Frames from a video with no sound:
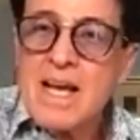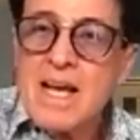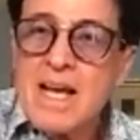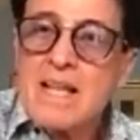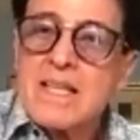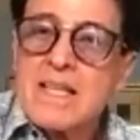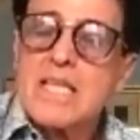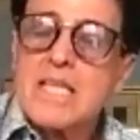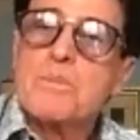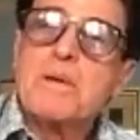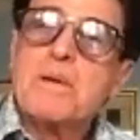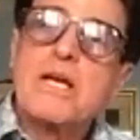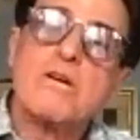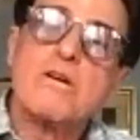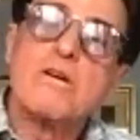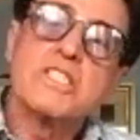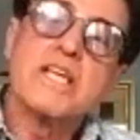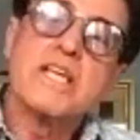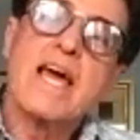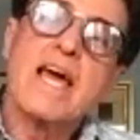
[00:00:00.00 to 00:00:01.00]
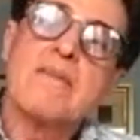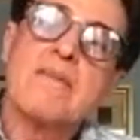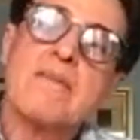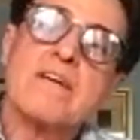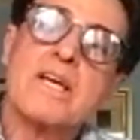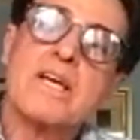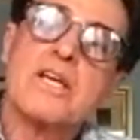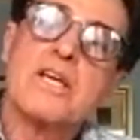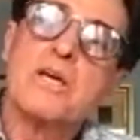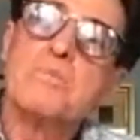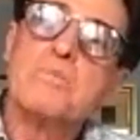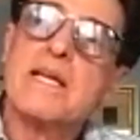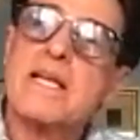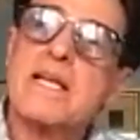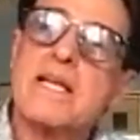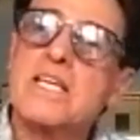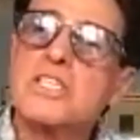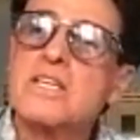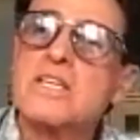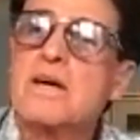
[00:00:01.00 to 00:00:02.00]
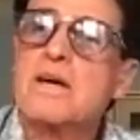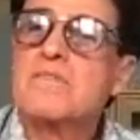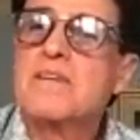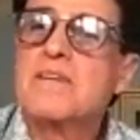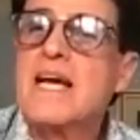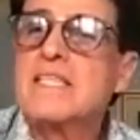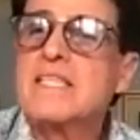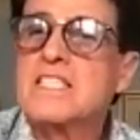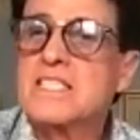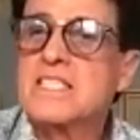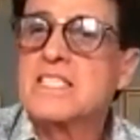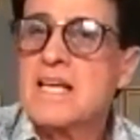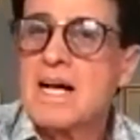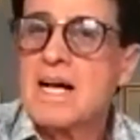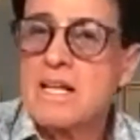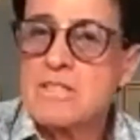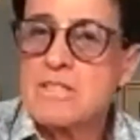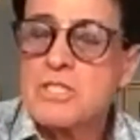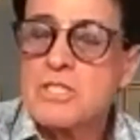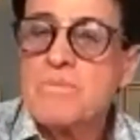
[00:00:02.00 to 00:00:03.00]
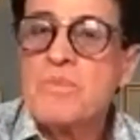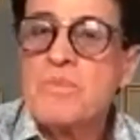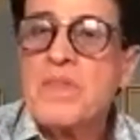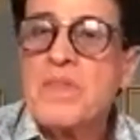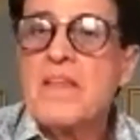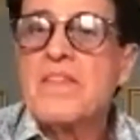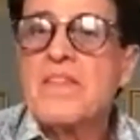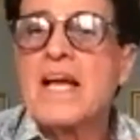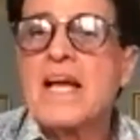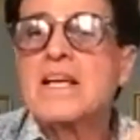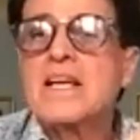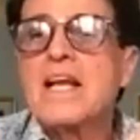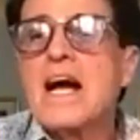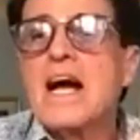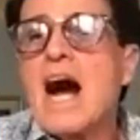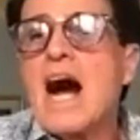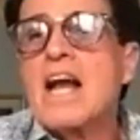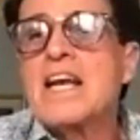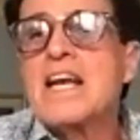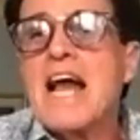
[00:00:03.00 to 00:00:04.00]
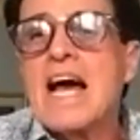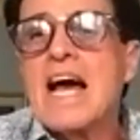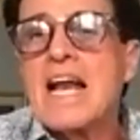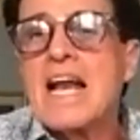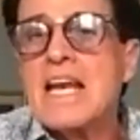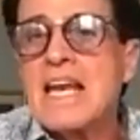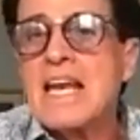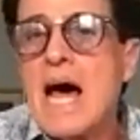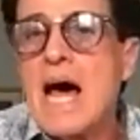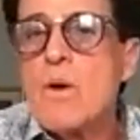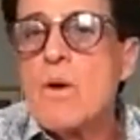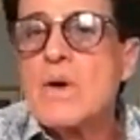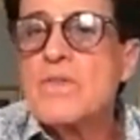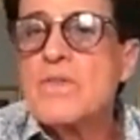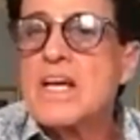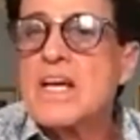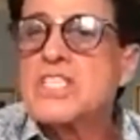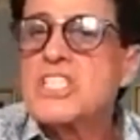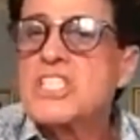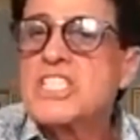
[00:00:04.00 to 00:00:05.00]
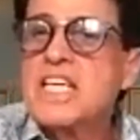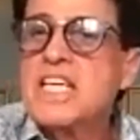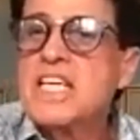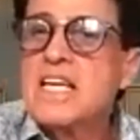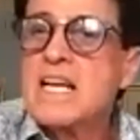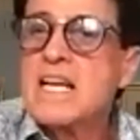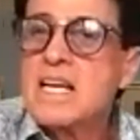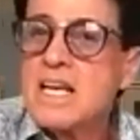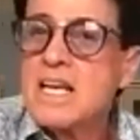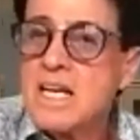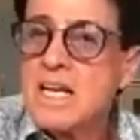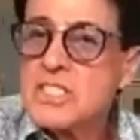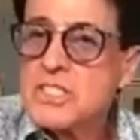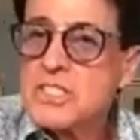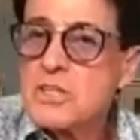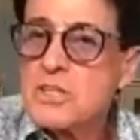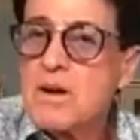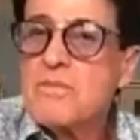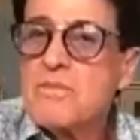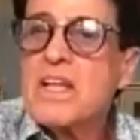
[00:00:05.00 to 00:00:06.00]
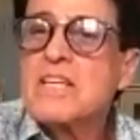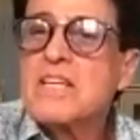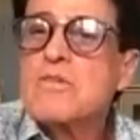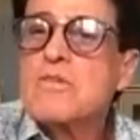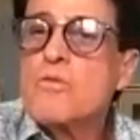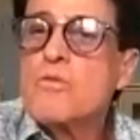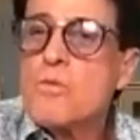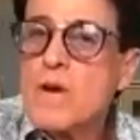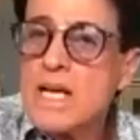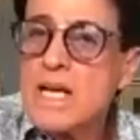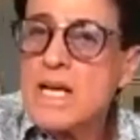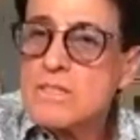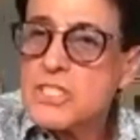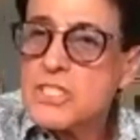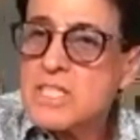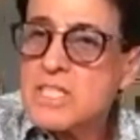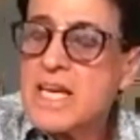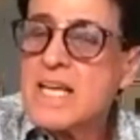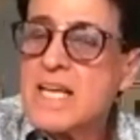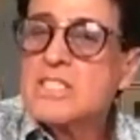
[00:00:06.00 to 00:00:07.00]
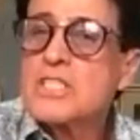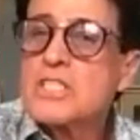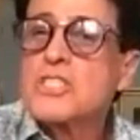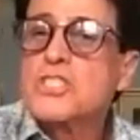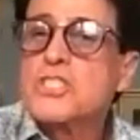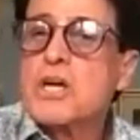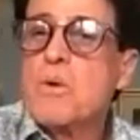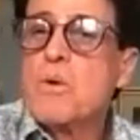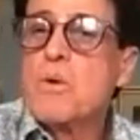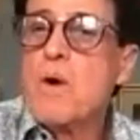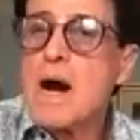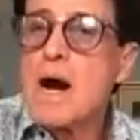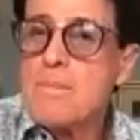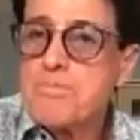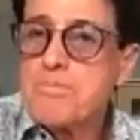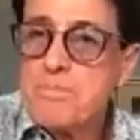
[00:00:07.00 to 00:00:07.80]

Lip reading: That's because they have an accumulation of dead cells that are not allowing the sheen and luster of the real skin to show up.